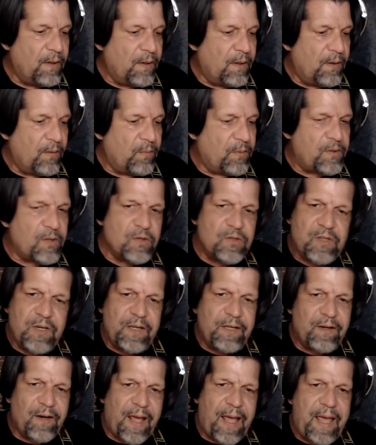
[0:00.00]
with those
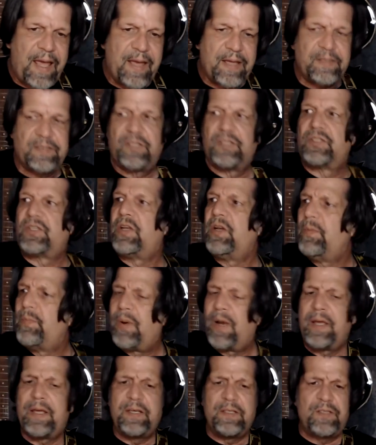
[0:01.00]
little hands is going to
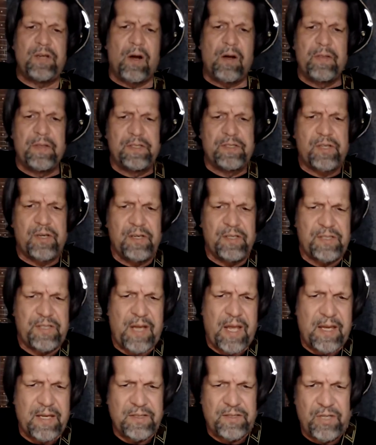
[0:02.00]
play a guitar that's going to
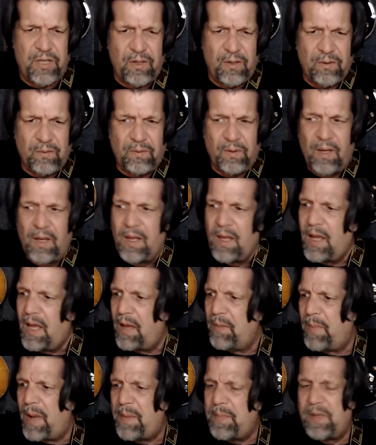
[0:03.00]
stay in tune.
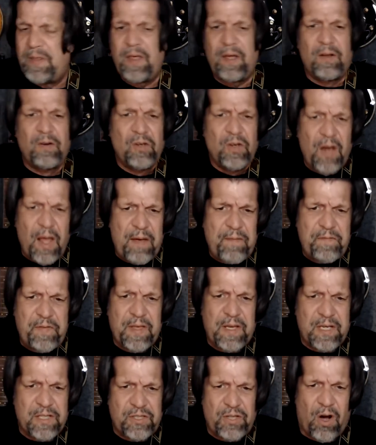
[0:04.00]
And maybe they'll love
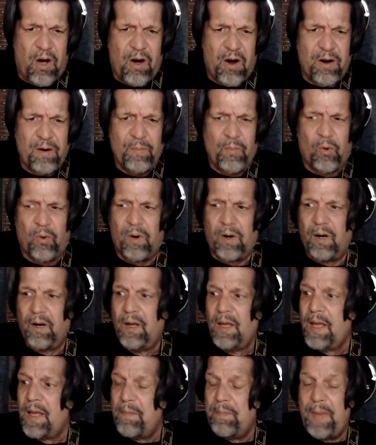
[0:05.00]
the guitar more.
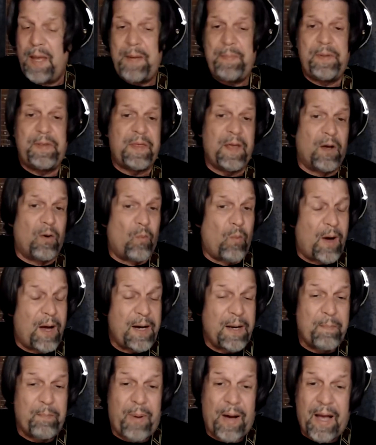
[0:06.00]
Maybe they'll want
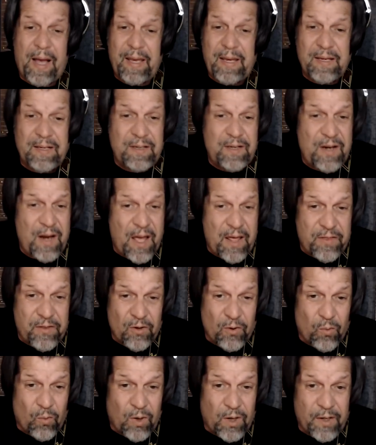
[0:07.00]
to buy
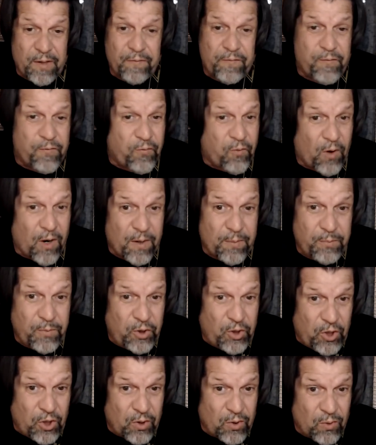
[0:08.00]
another one from
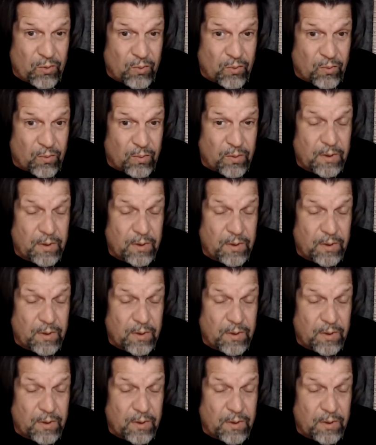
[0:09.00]
you.